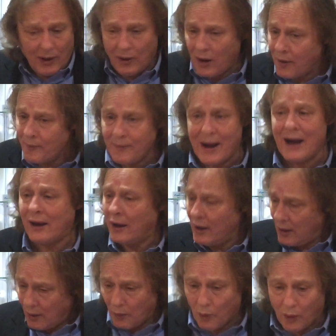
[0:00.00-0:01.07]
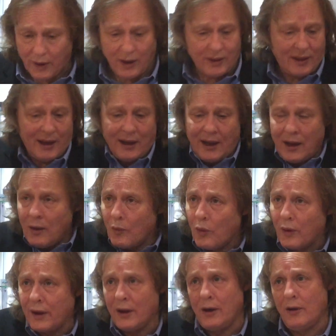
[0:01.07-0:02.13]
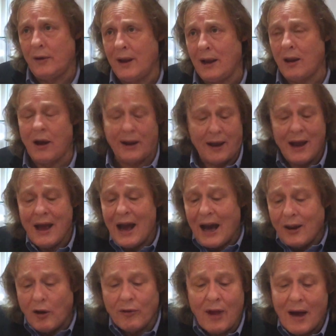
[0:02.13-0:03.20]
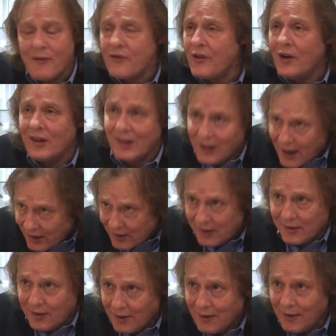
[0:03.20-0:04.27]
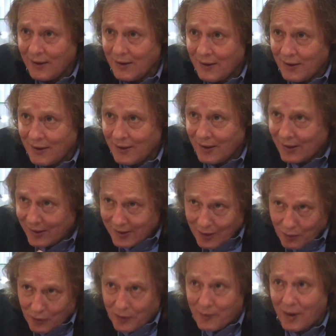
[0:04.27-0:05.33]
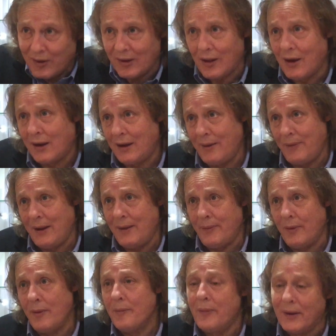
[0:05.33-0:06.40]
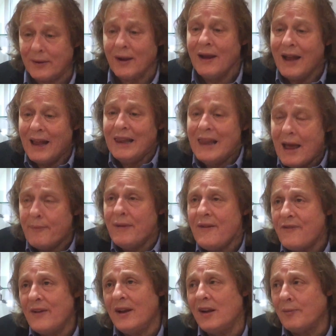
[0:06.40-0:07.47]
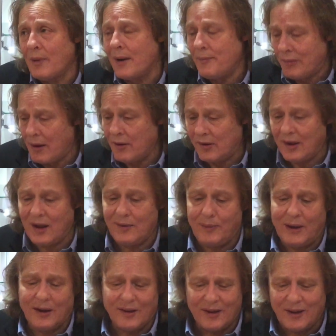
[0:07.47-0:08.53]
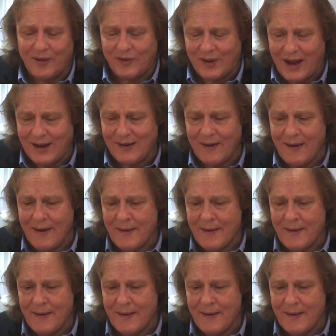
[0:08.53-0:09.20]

you come back, what are you thinking? What are you looking like? And on that first list is still the most likely people. But let me finish my process because, as I've said,